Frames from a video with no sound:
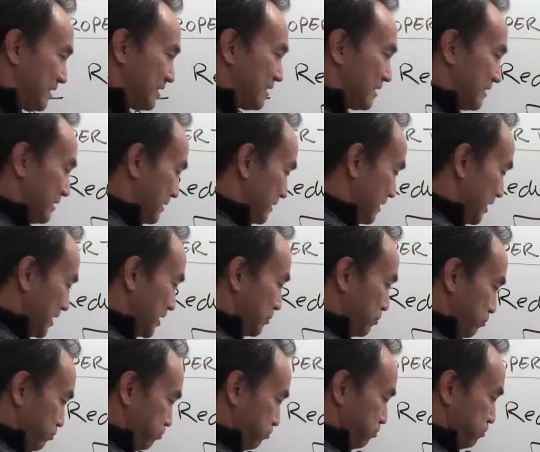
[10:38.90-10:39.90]
The
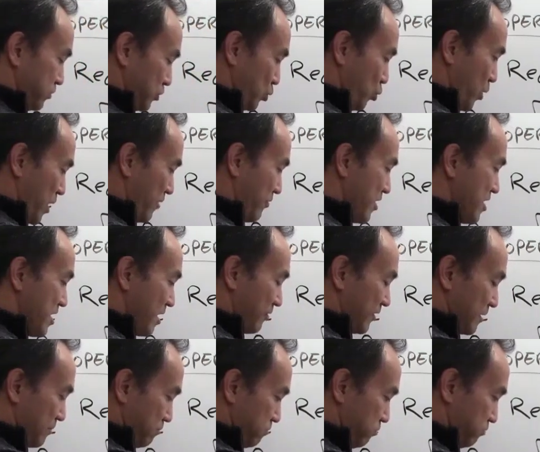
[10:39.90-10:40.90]
square root
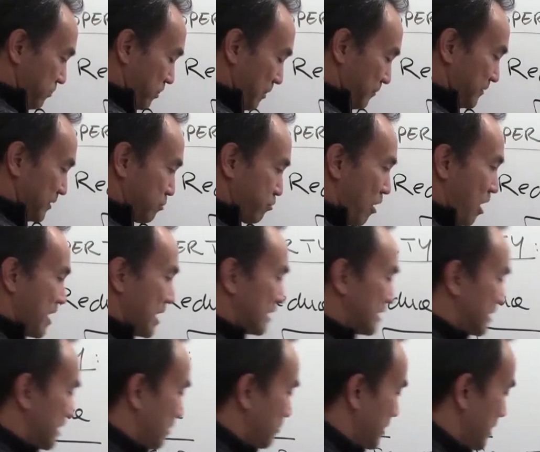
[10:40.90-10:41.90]
of the product
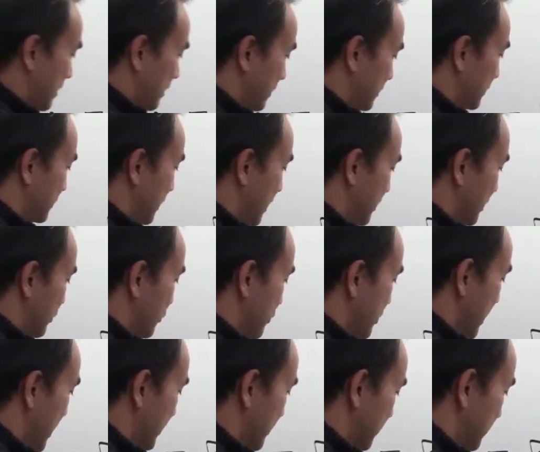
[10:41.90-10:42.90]
can be understood
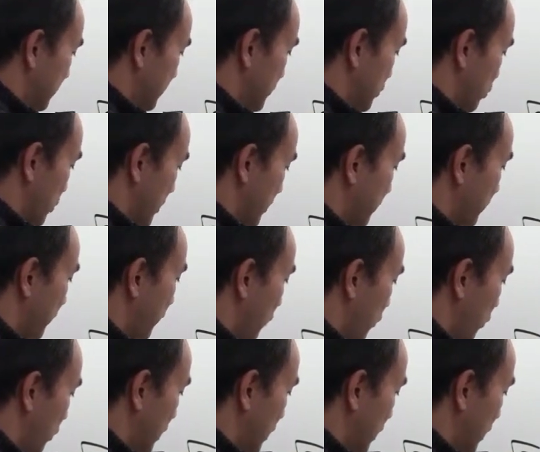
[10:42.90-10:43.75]
as square root of 4